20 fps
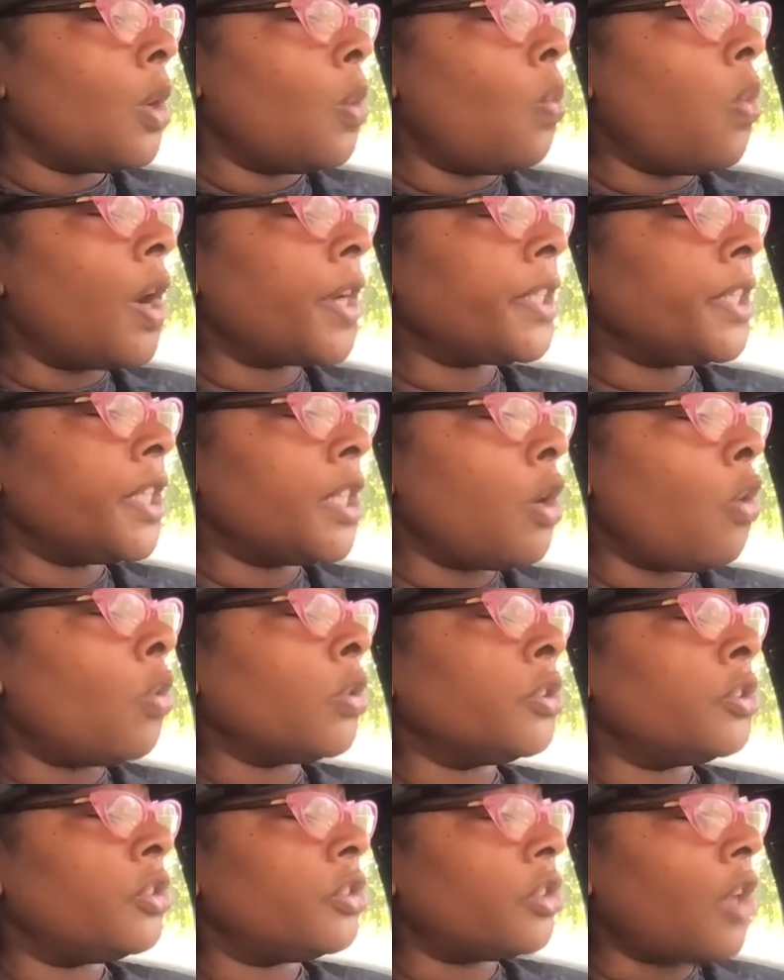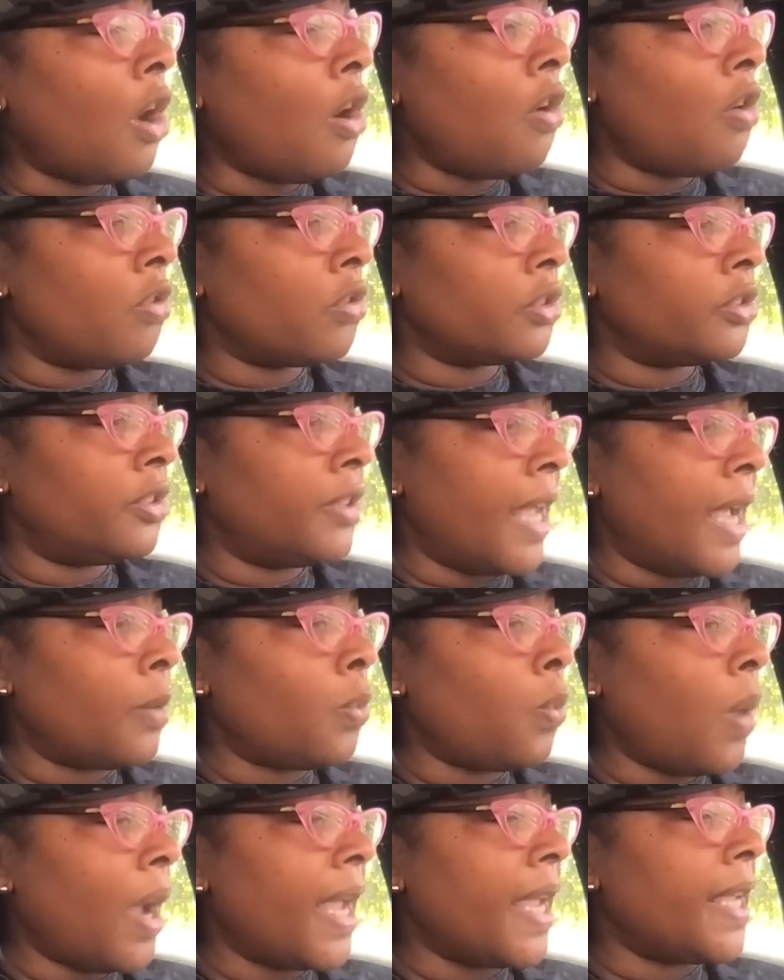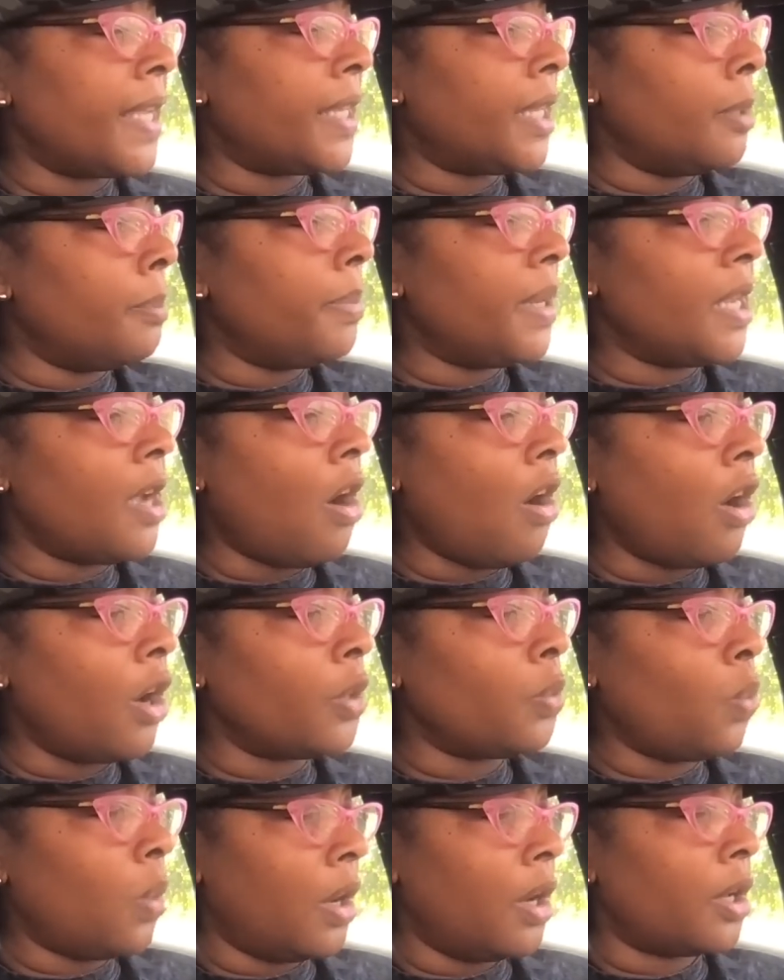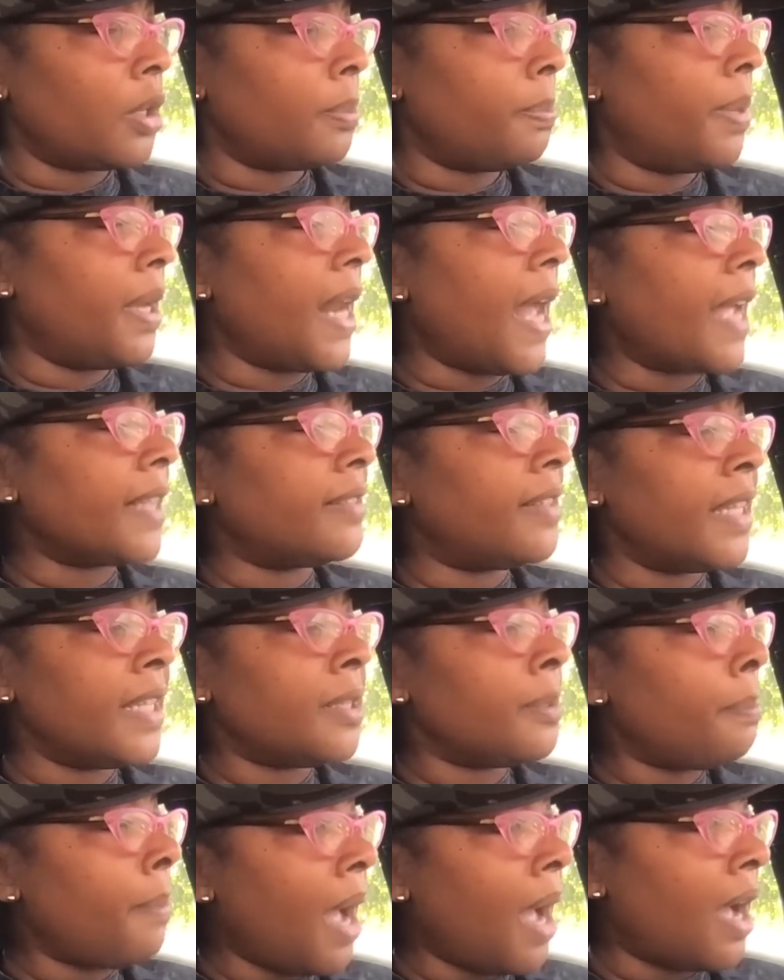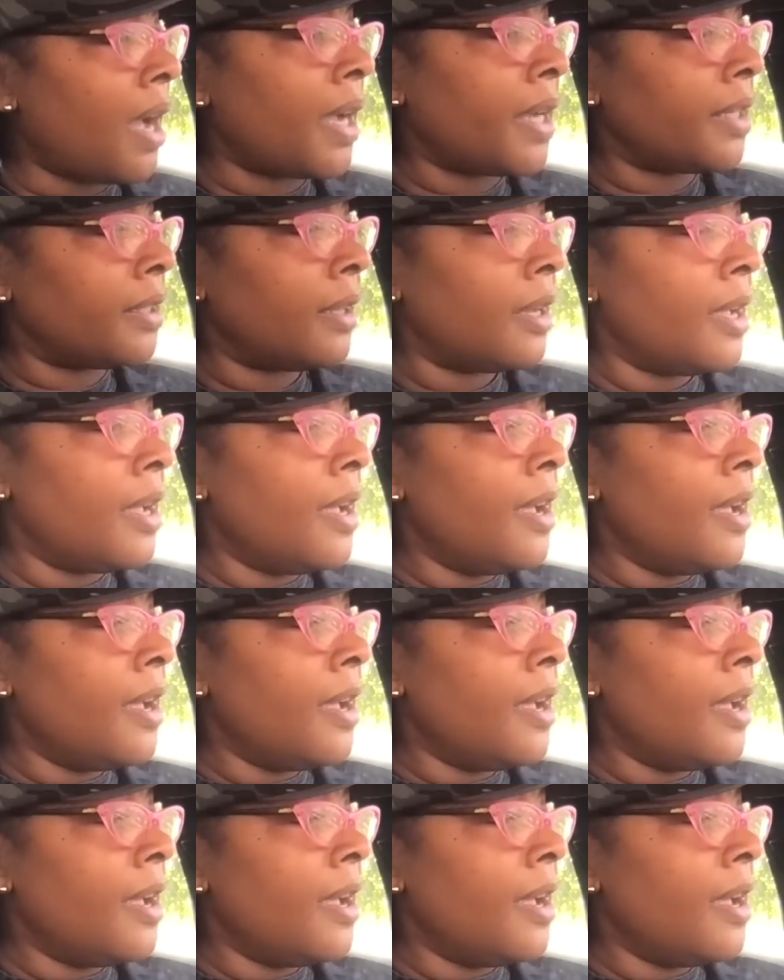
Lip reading: Working on songs that way can be hard work, but I didn't mind.